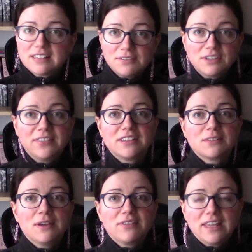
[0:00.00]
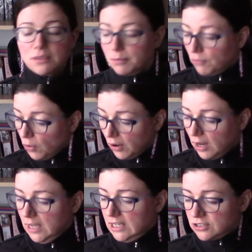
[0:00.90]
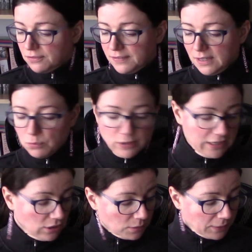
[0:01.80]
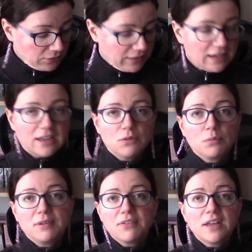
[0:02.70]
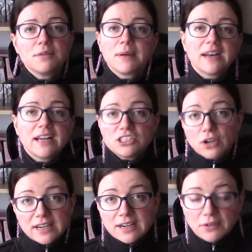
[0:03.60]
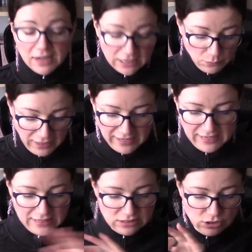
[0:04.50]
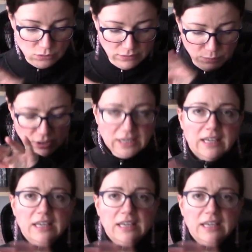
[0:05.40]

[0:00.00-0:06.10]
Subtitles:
I've done this wavelength before, so I'm feeling pretty good about that. I will be fine, but I tried it out anyway. It has to do with putting